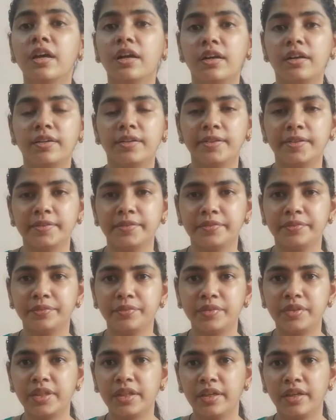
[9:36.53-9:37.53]

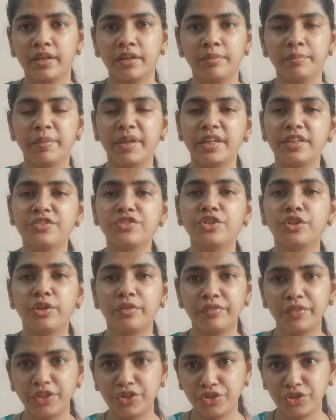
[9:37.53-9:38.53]
the minister
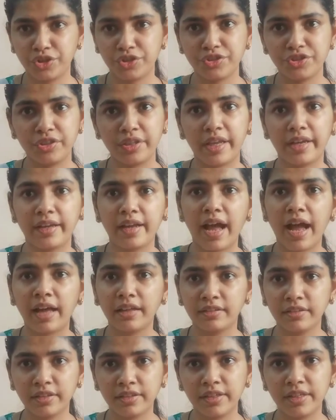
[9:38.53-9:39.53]
of the church, like
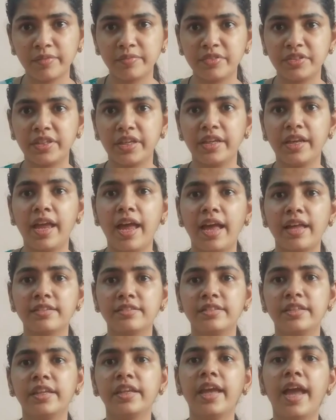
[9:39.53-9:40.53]
Arthur Dimmesdale,
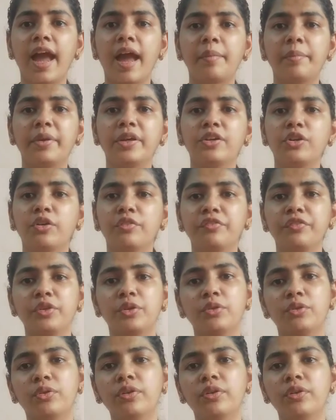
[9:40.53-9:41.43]
has the habit of